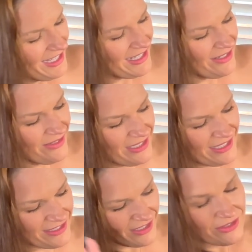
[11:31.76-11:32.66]
You know what?
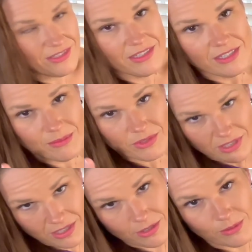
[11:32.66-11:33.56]
It's like, Christina, I'm
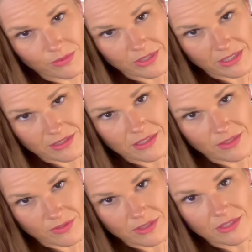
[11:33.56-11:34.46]
staying home for
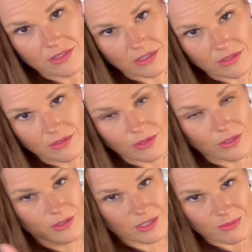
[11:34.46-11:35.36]
Thanksgiving this year or
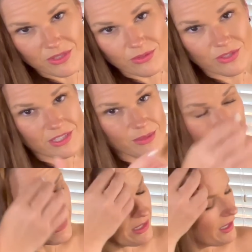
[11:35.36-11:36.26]
Christmas or
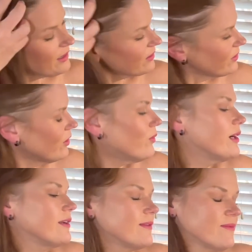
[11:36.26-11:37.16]
something. I don't know
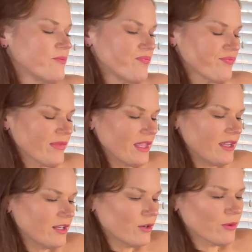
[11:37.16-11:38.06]
what. You
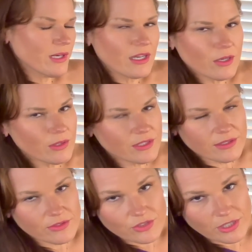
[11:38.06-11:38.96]
know, we're not going to
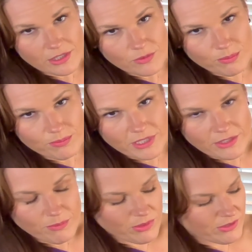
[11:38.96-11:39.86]
little Johnny's
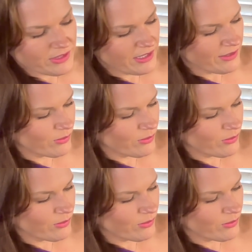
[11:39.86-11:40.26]
10th birthday or